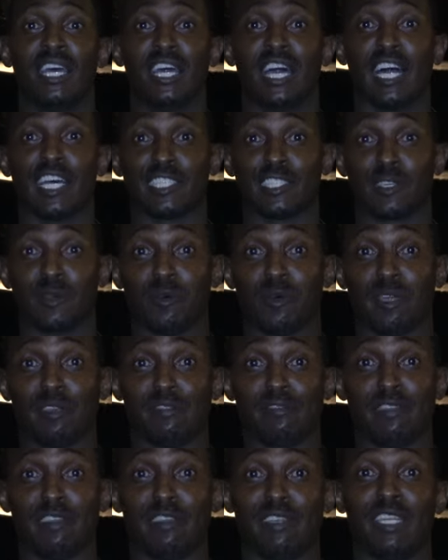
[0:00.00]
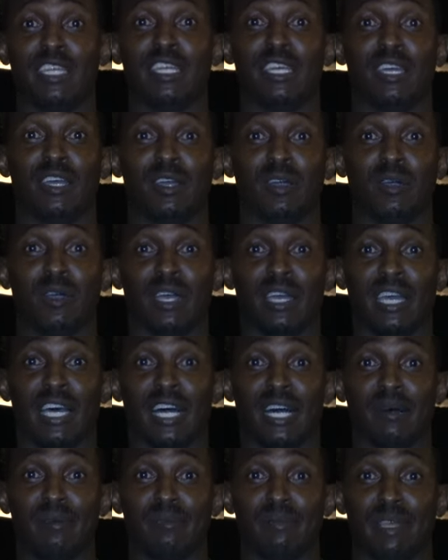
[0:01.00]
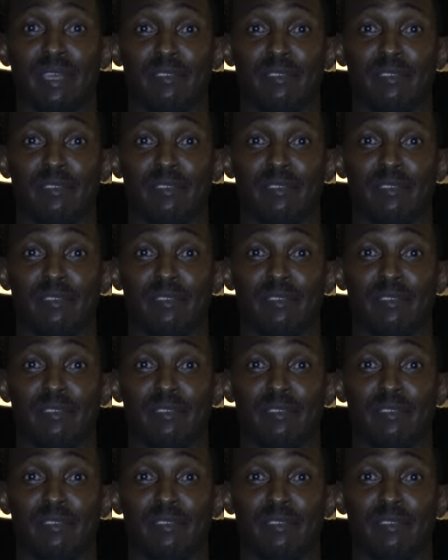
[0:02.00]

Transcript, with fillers: Uh, so if, um,